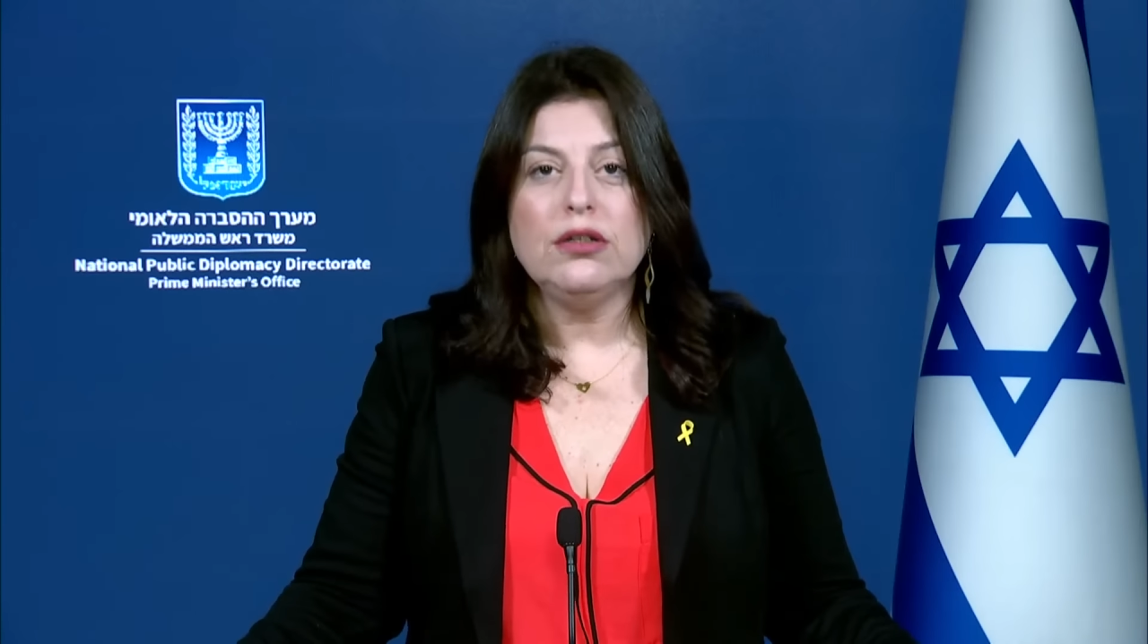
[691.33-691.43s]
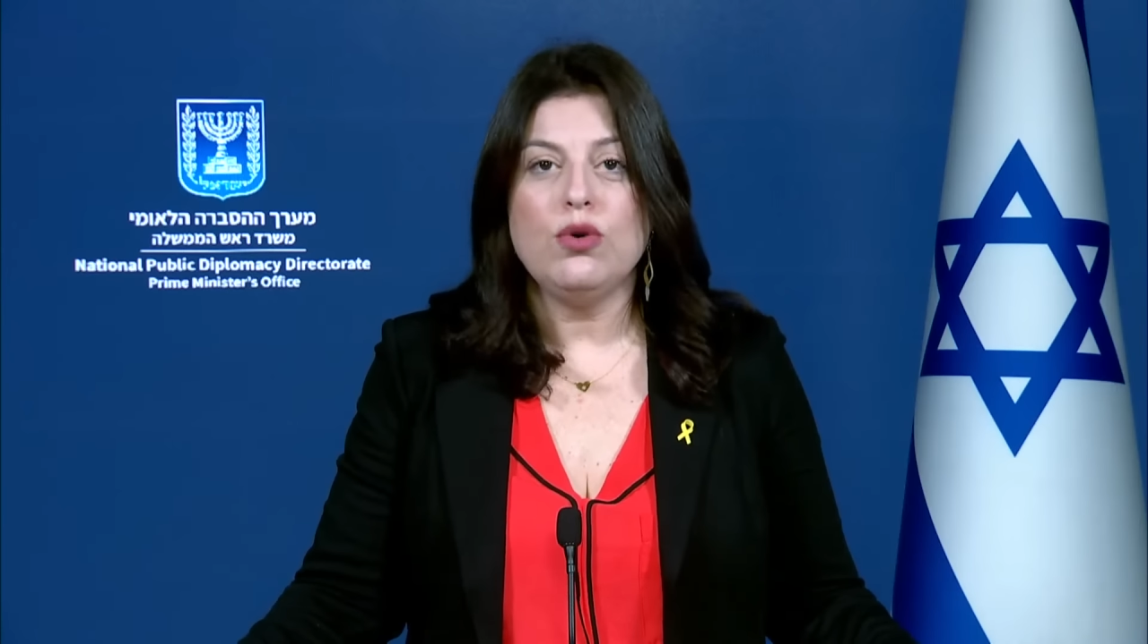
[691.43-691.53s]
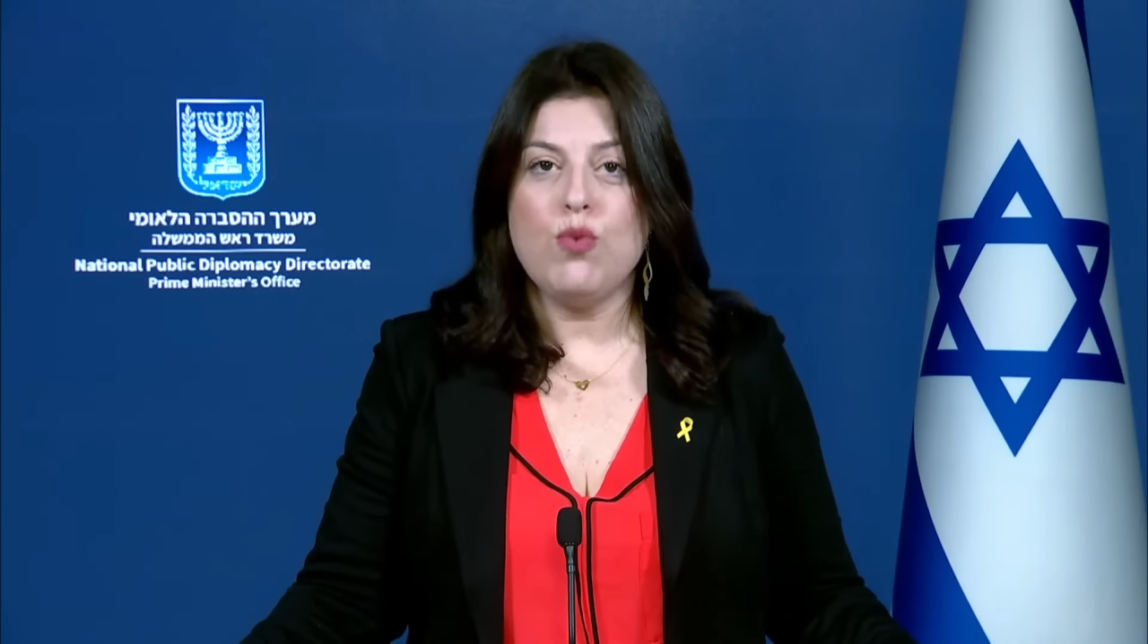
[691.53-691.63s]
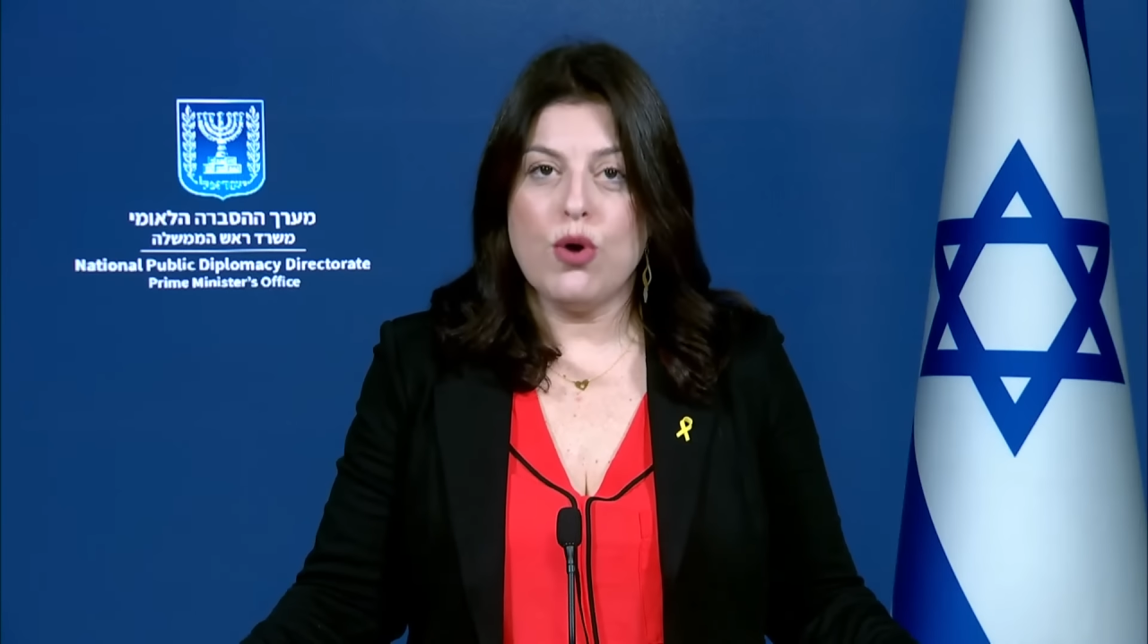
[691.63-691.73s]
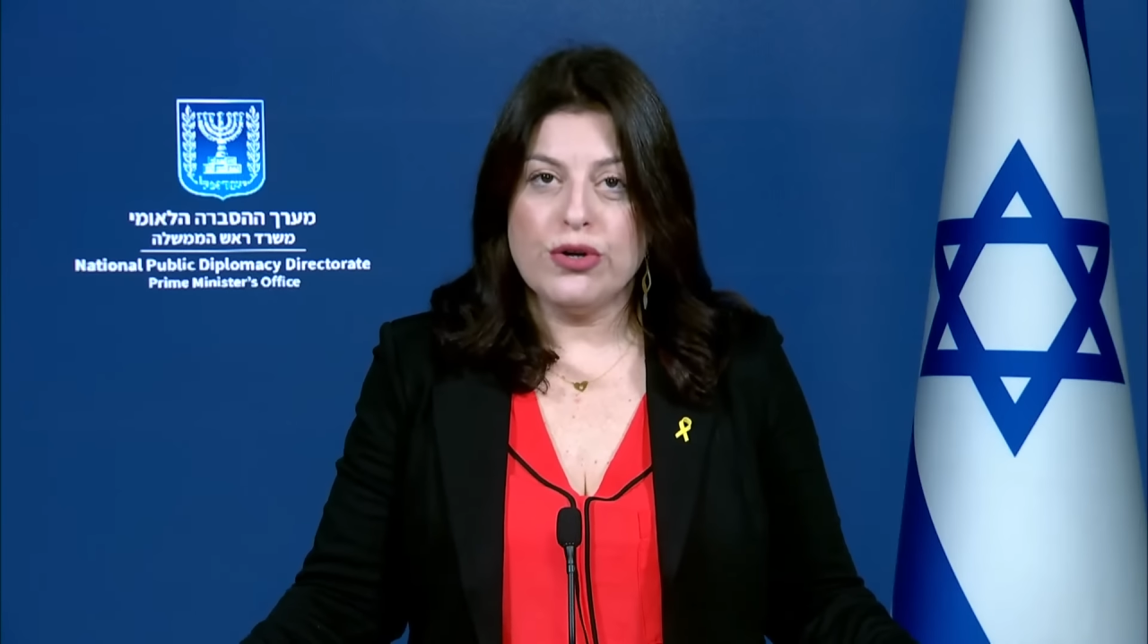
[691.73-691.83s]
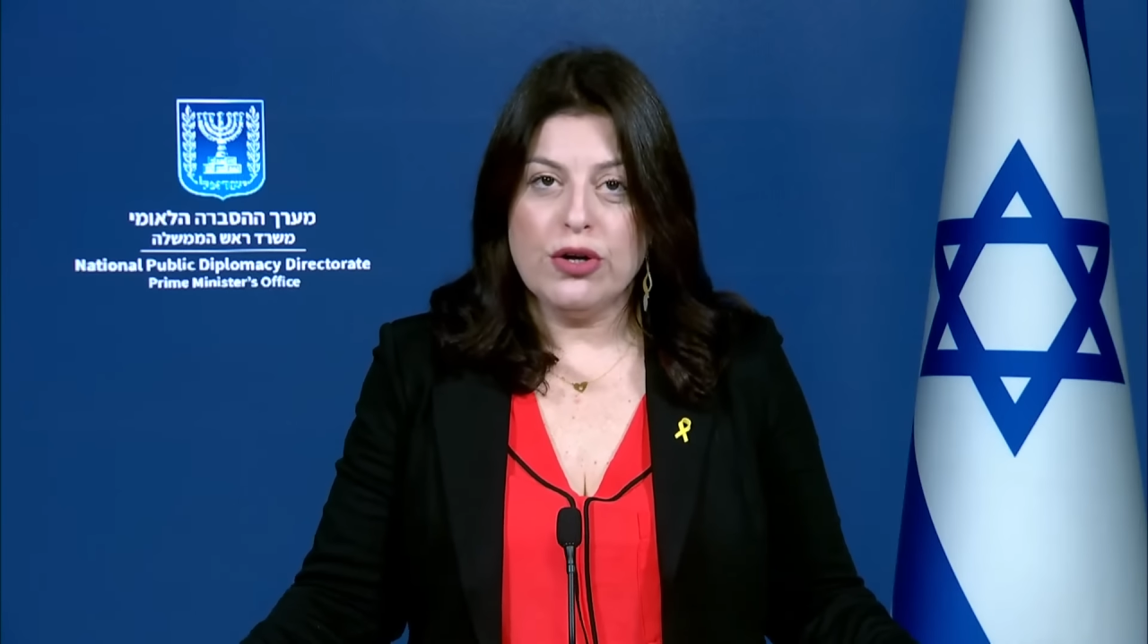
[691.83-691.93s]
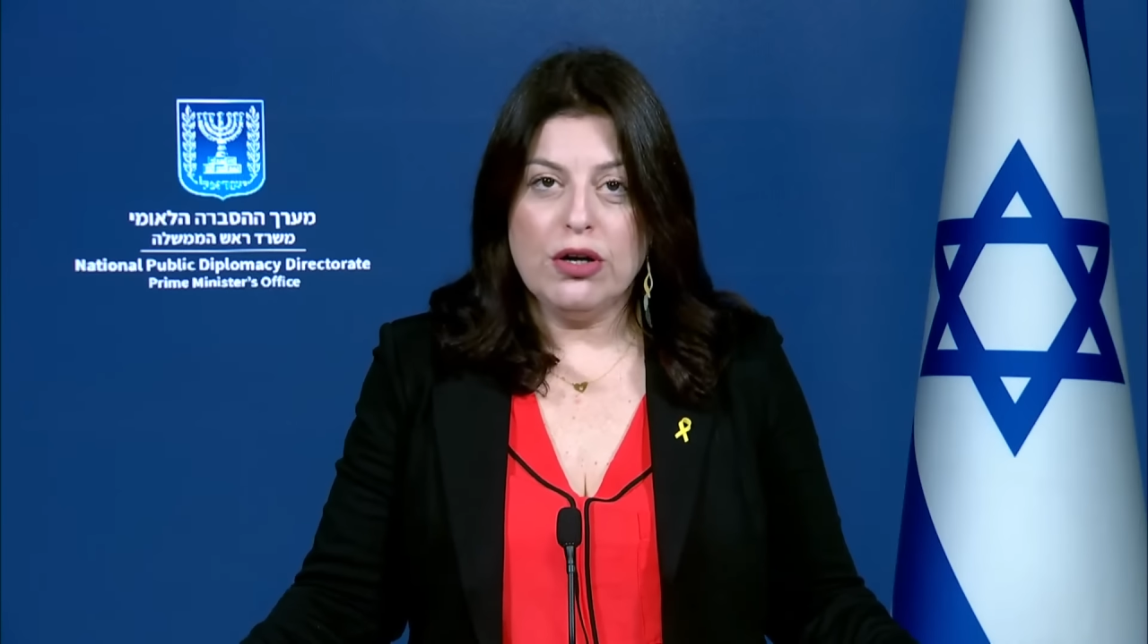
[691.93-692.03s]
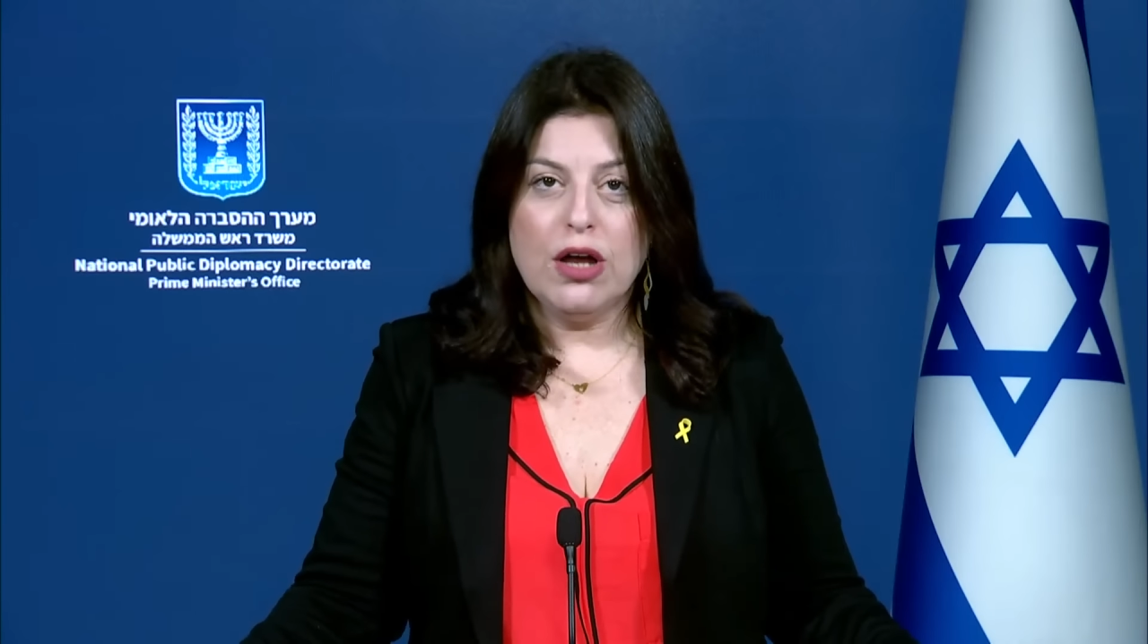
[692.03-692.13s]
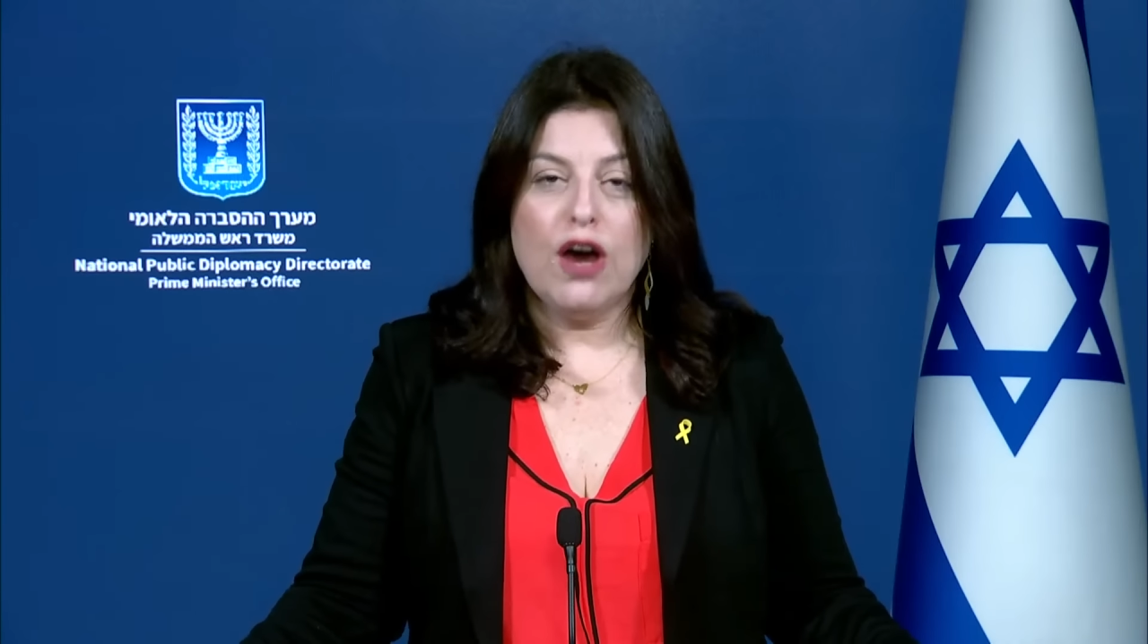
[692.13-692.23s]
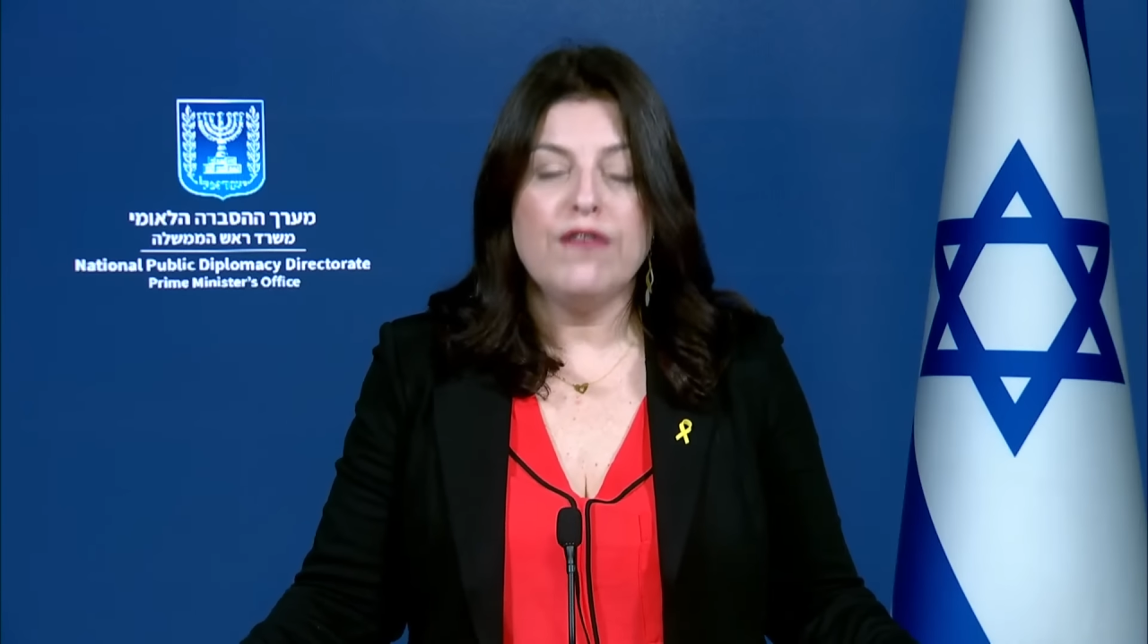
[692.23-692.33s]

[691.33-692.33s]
quarter